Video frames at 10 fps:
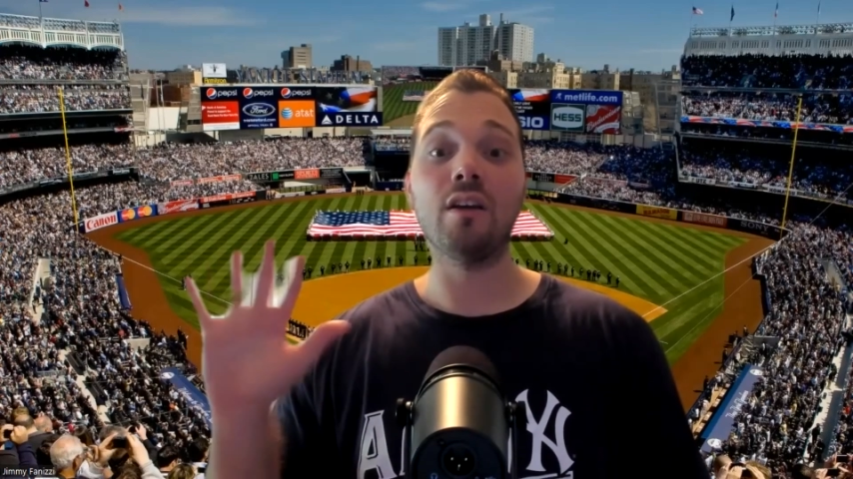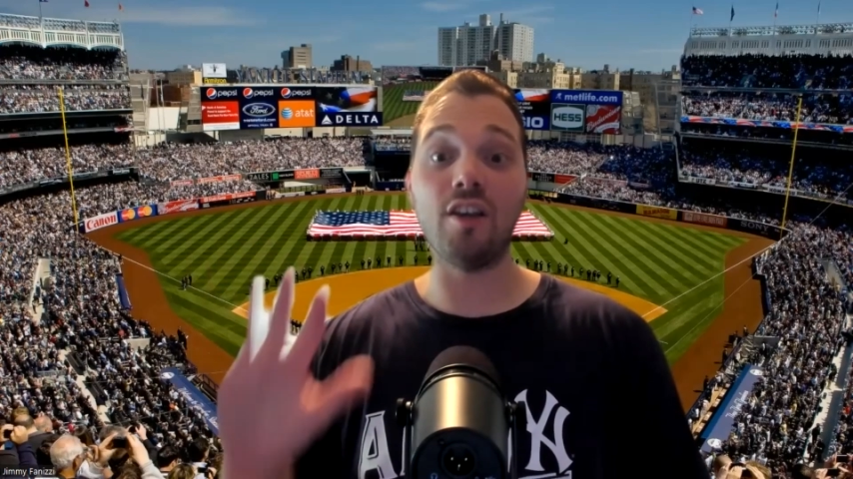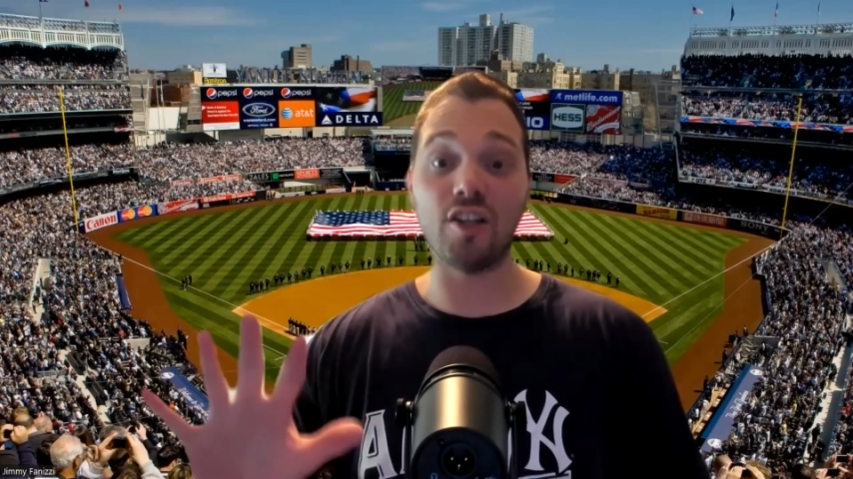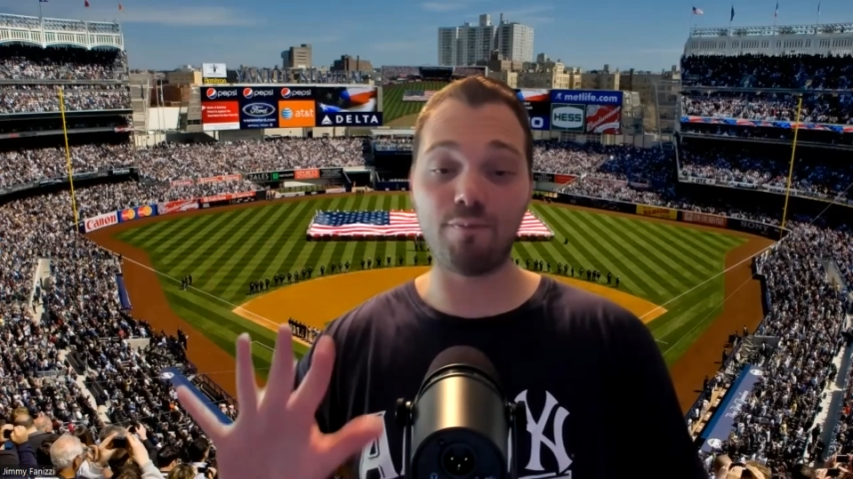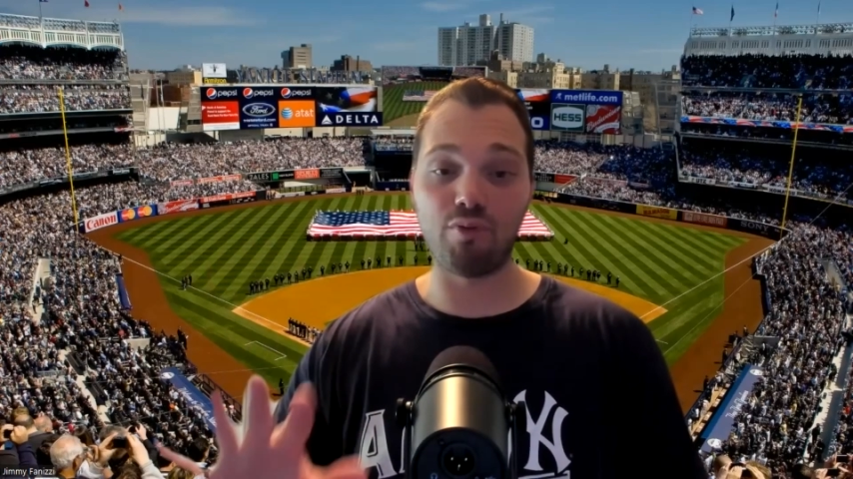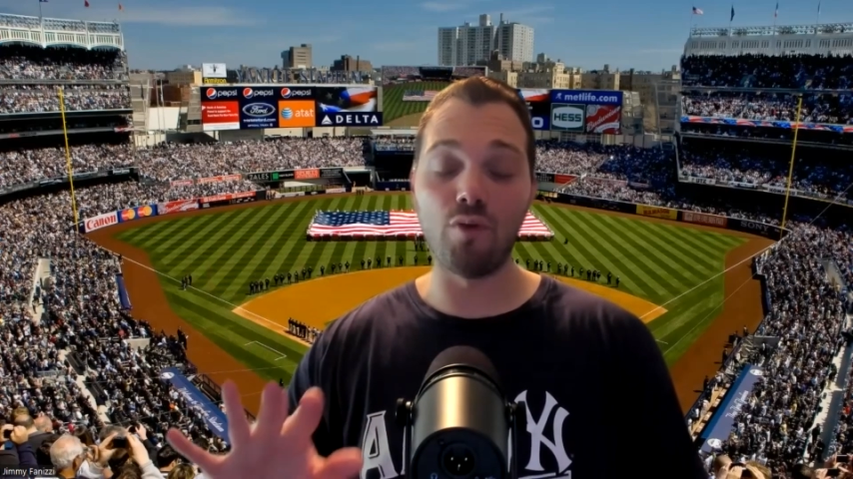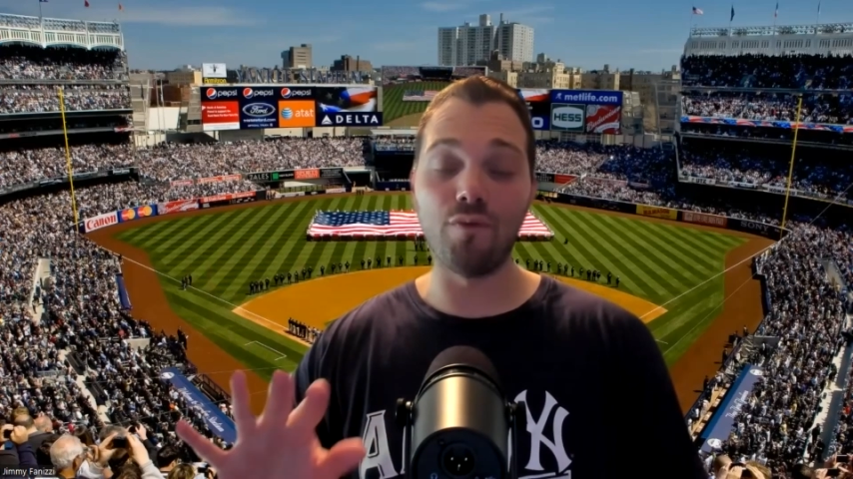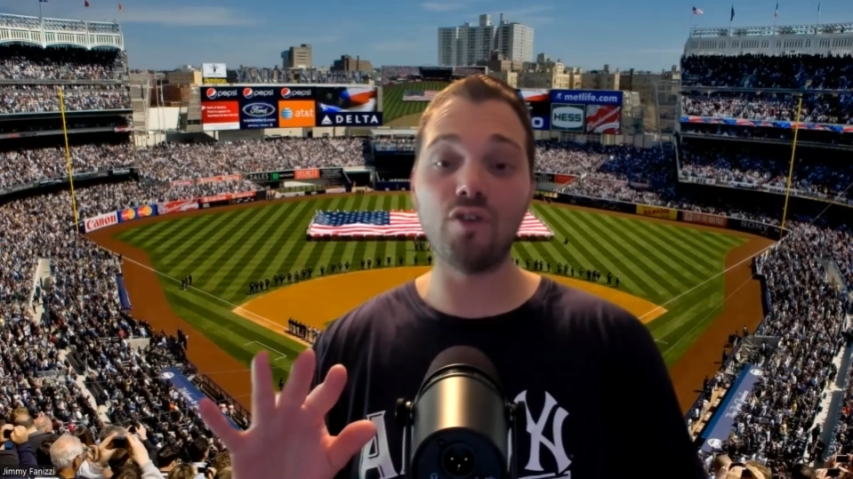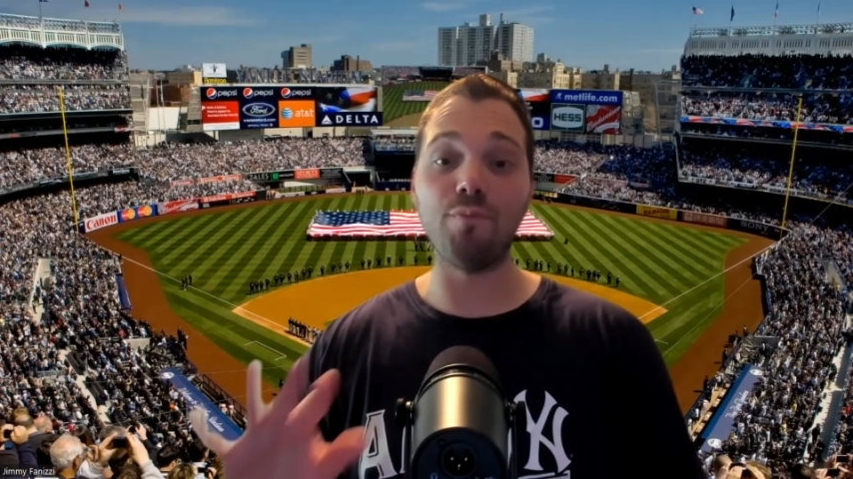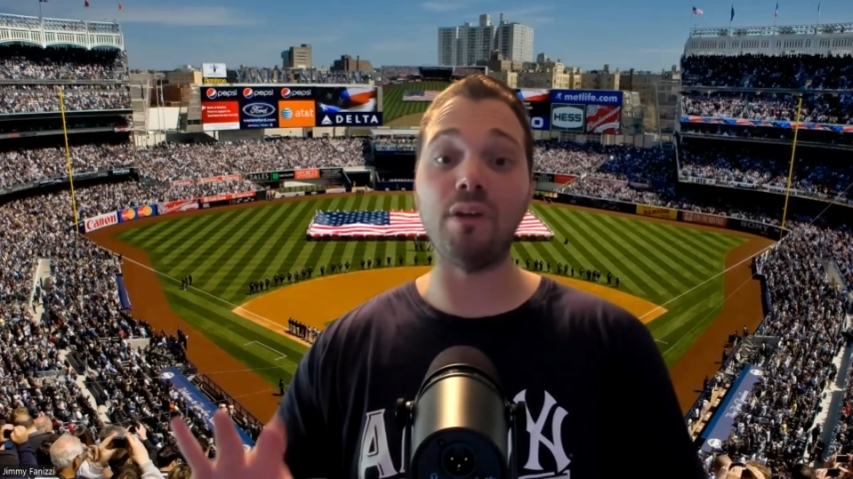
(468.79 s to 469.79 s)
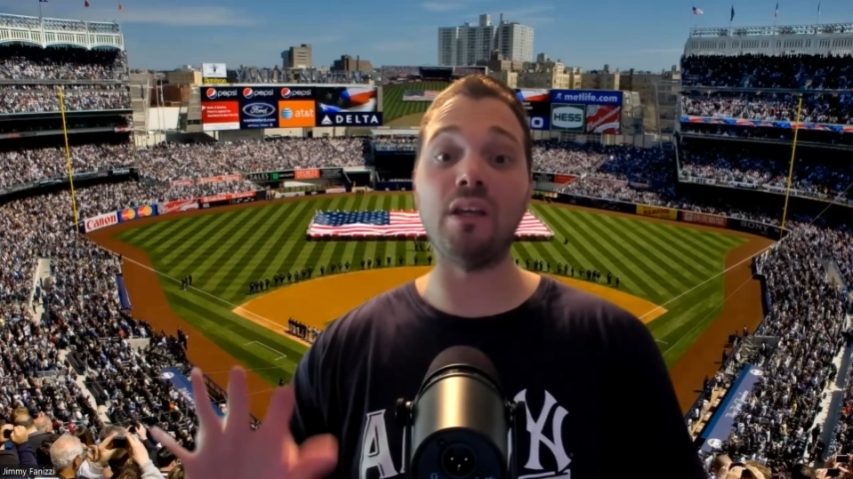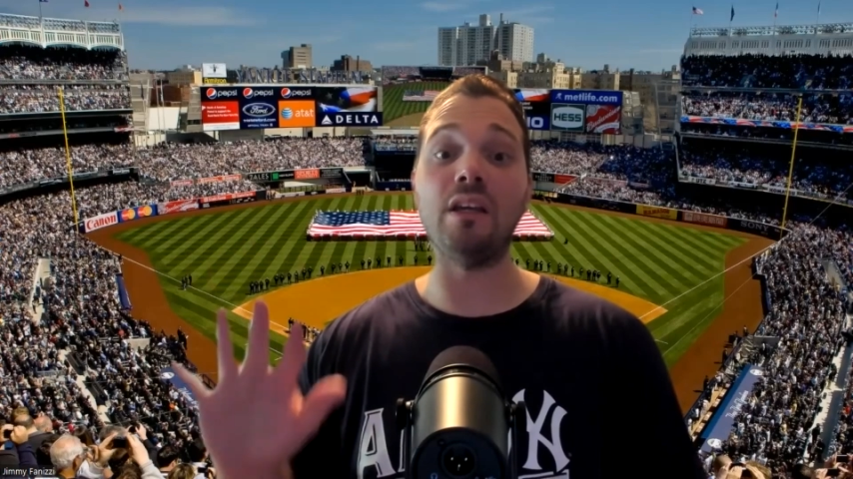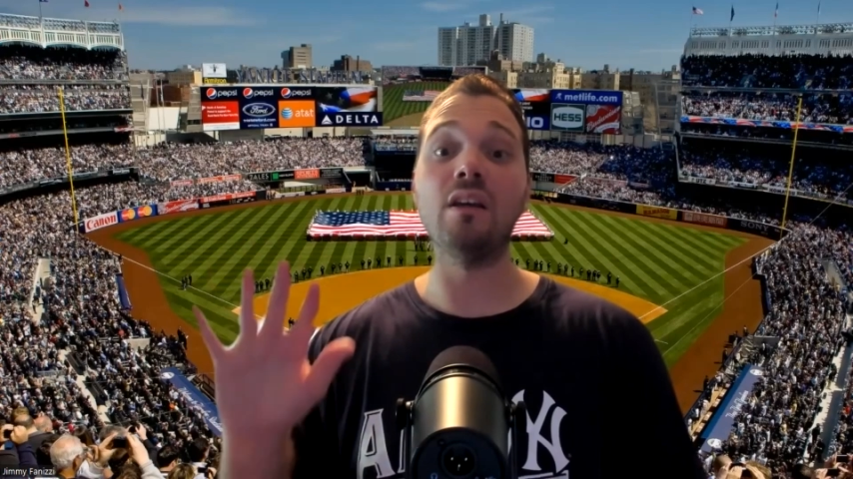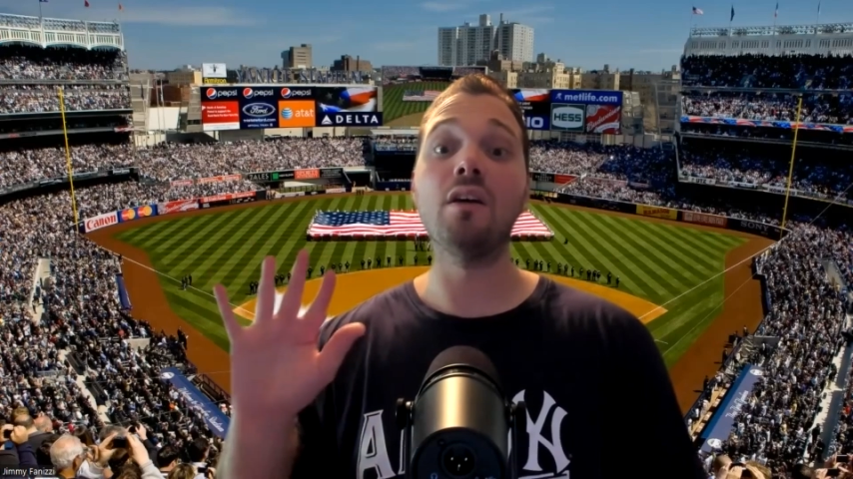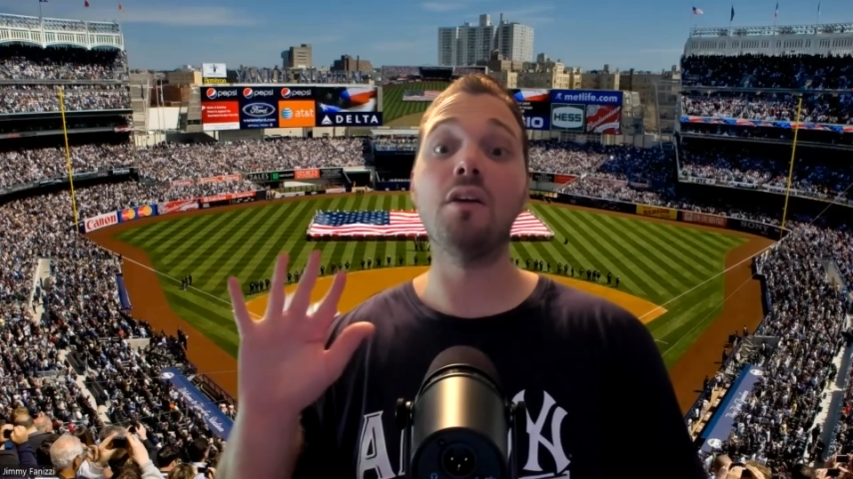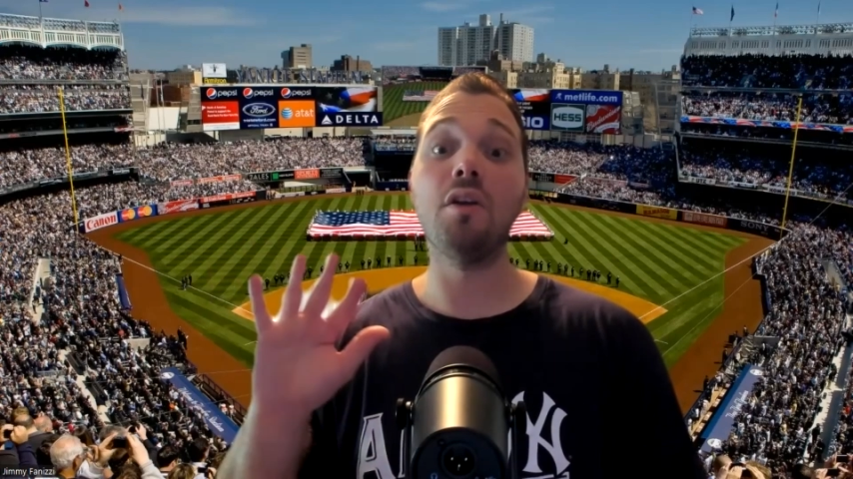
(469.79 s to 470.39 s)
He has proved to be